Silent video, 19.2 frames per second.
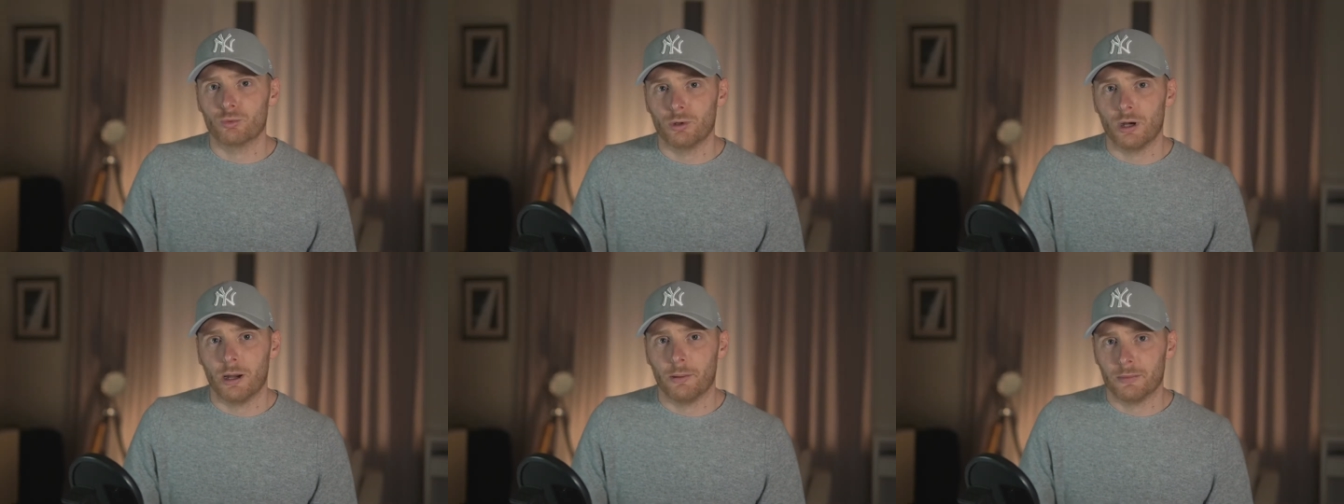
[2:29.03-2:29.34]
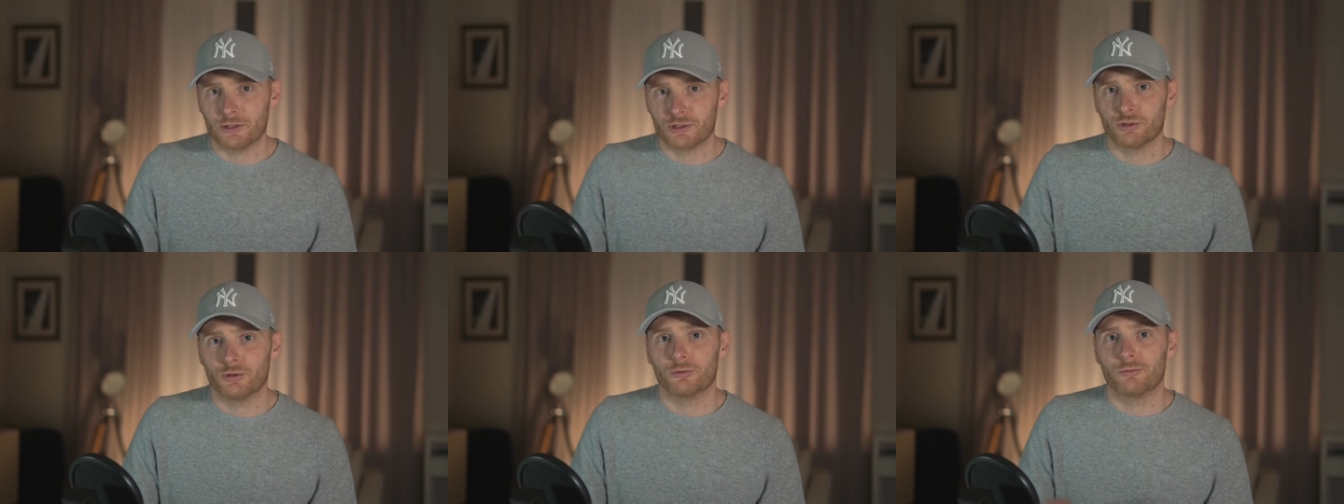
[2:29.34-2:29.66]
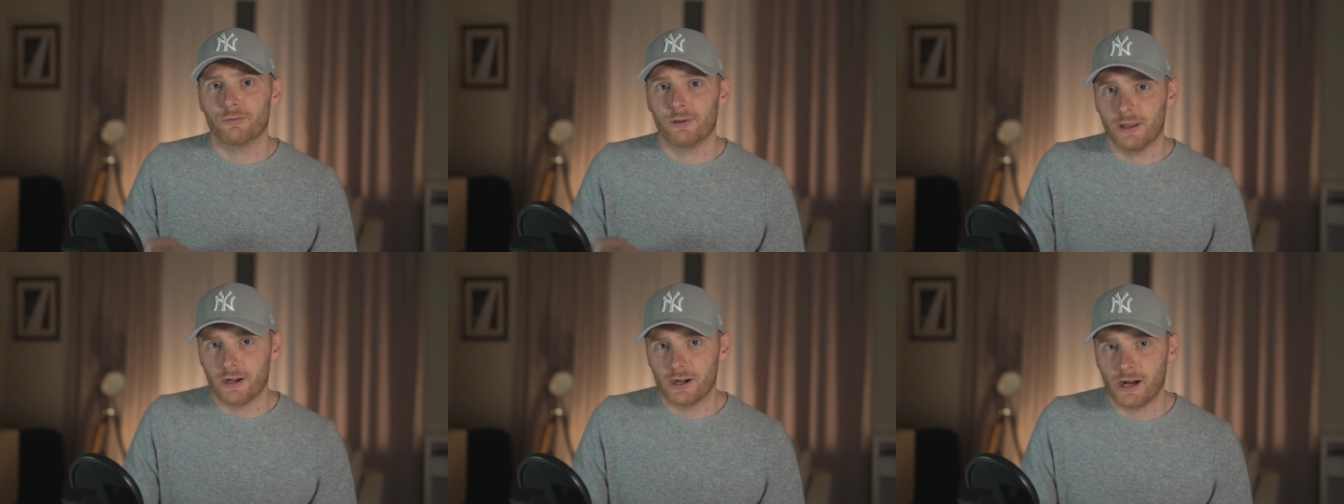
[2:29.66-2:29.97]
Amazon
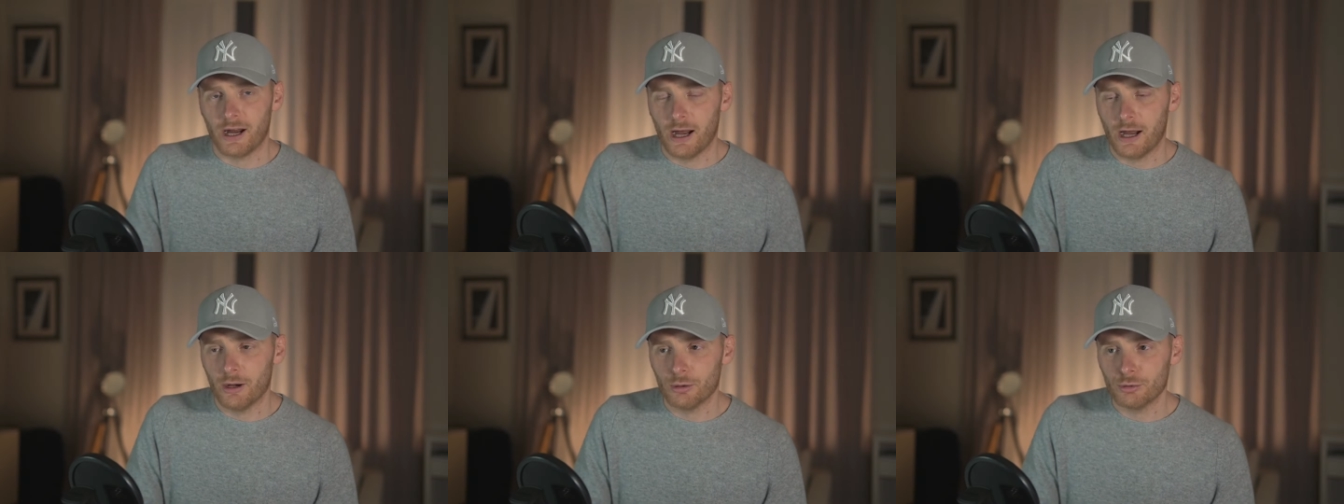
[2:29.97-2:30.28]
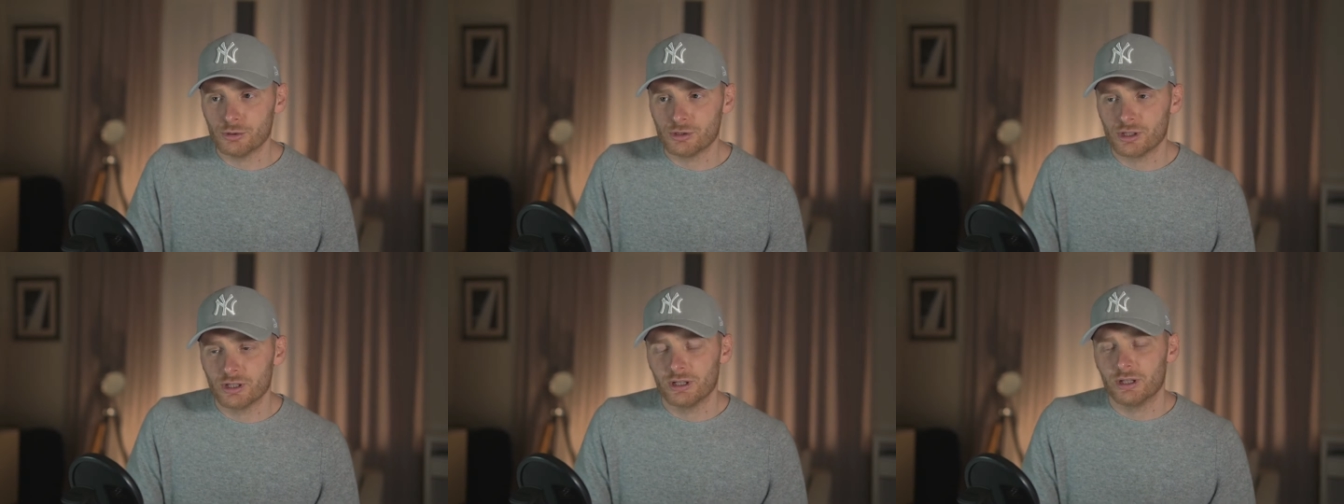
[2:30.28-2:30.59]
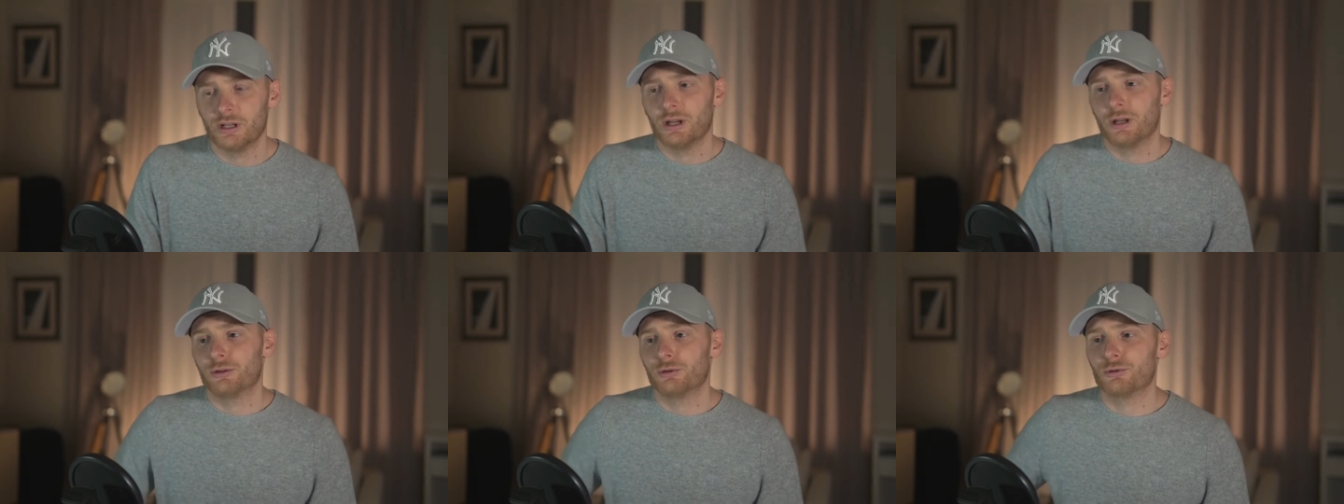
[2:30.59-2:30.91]
warehouse
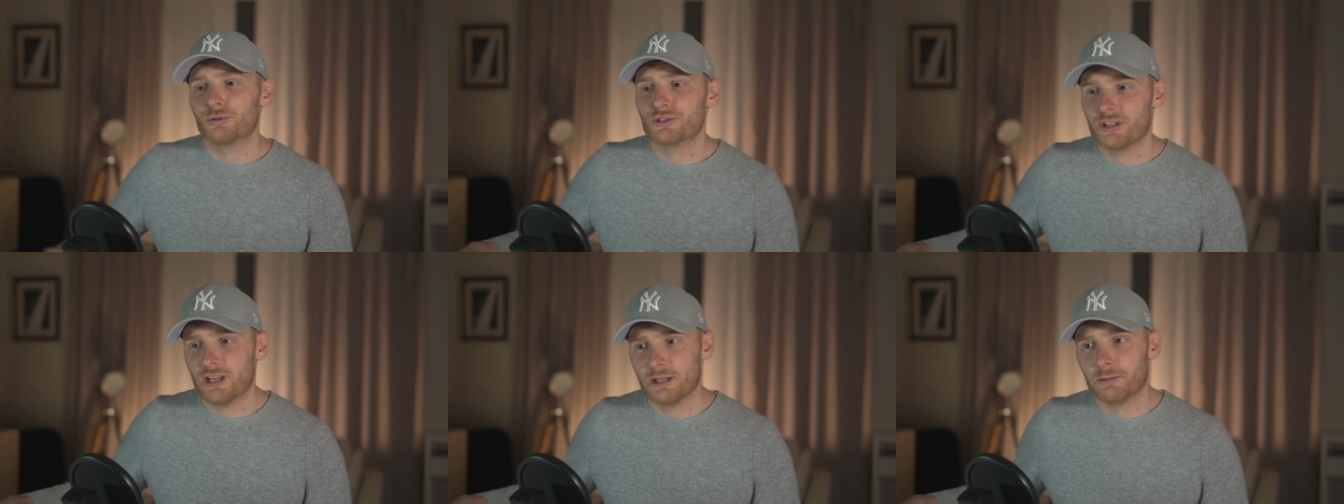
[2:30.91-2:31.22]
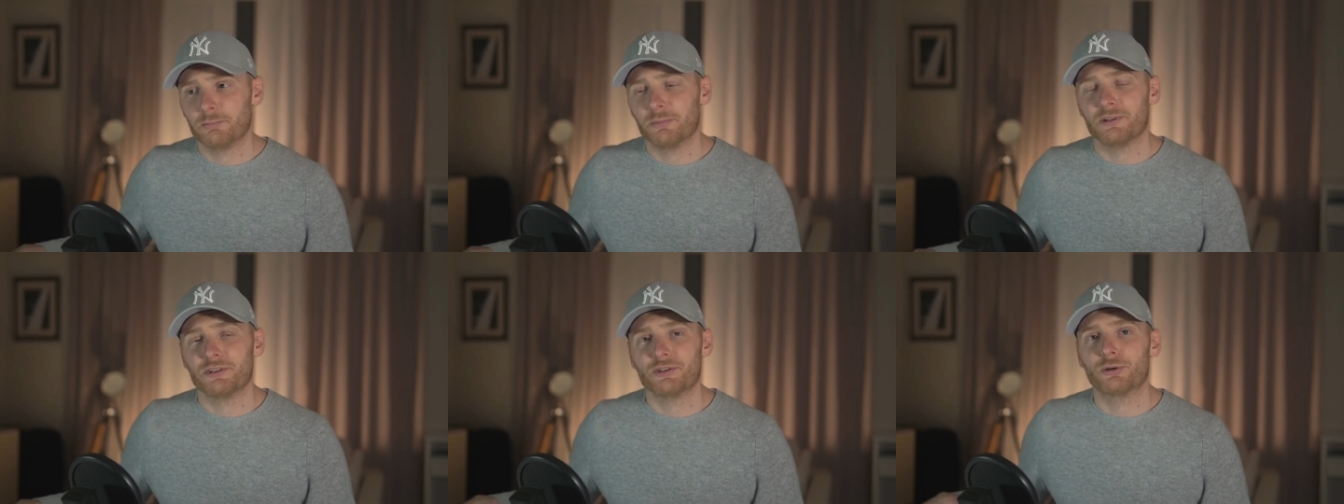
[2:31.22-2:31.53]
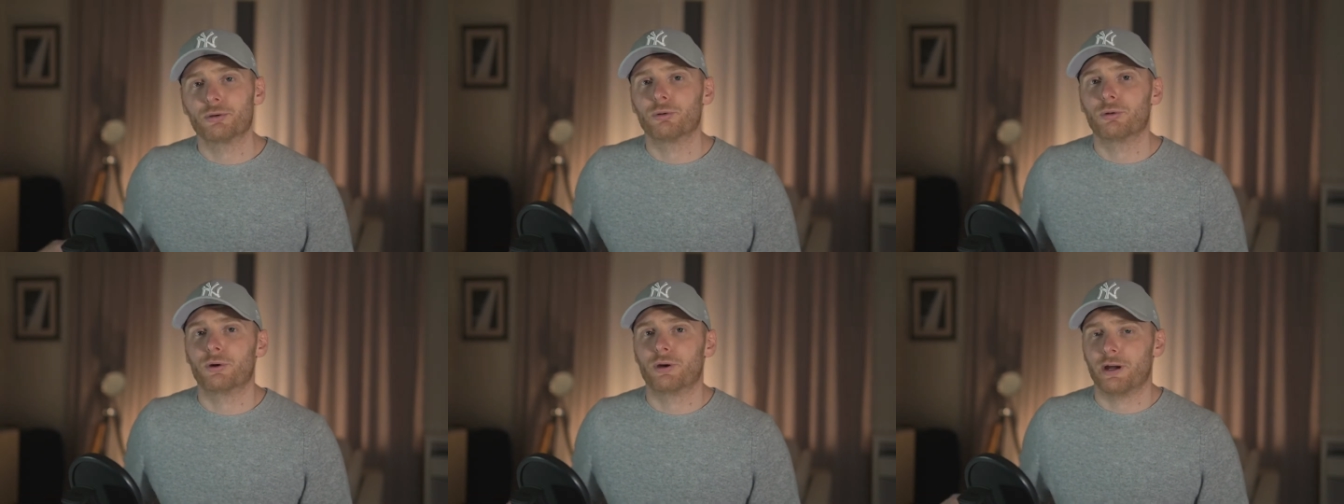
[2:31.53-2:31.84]
to that
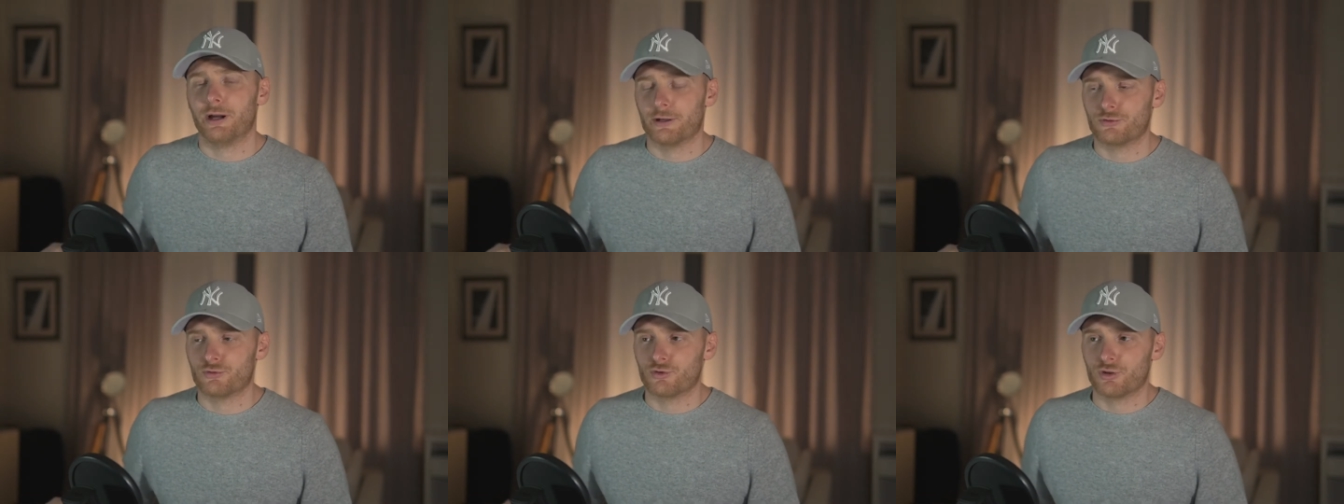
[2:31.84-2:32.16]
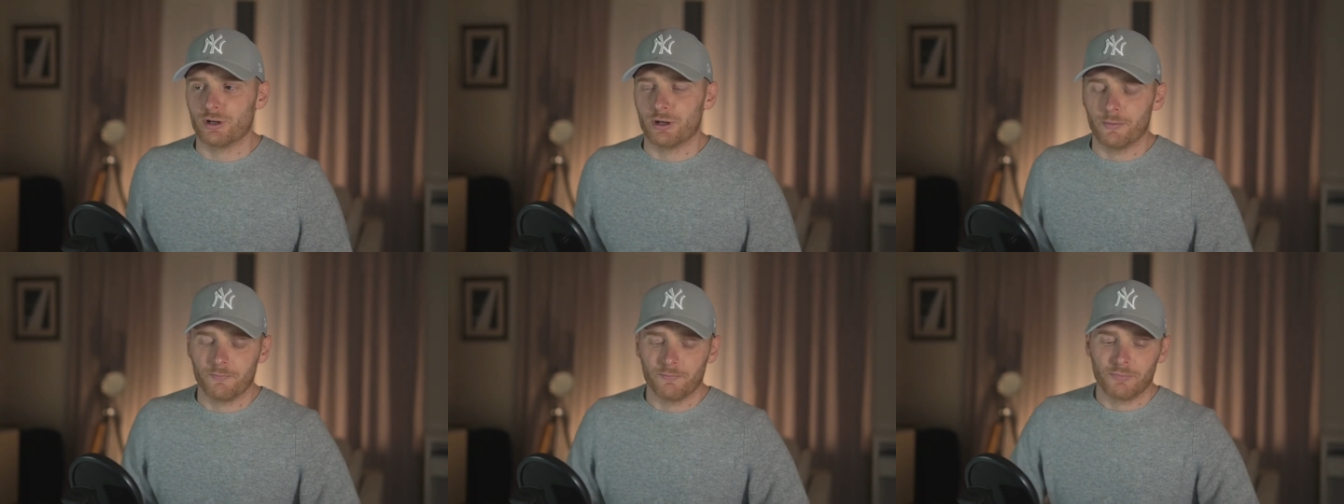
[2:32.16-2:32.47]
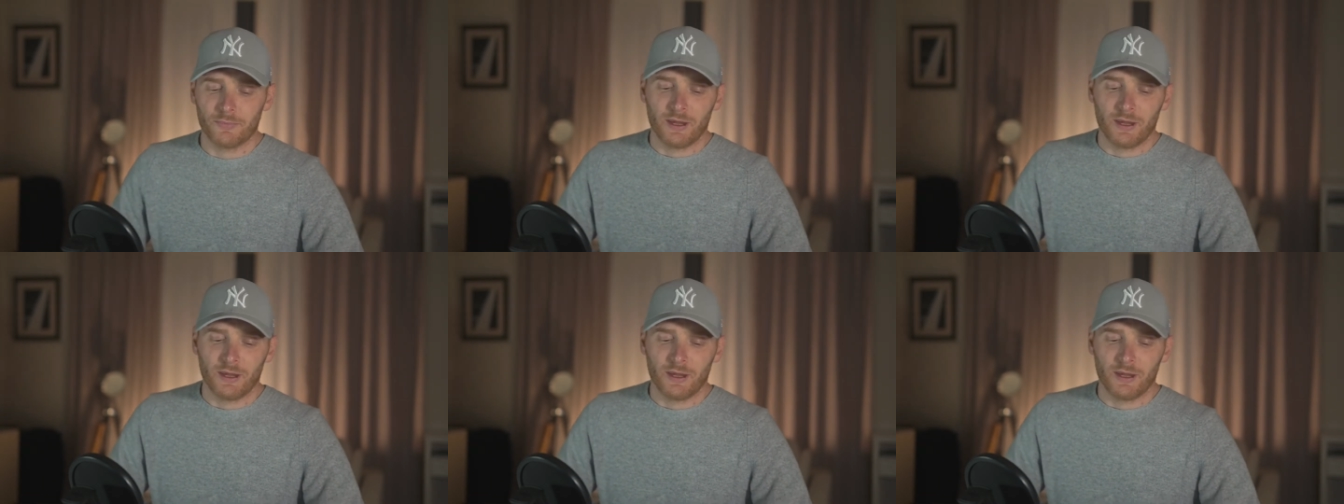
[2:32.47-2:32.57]
particular country.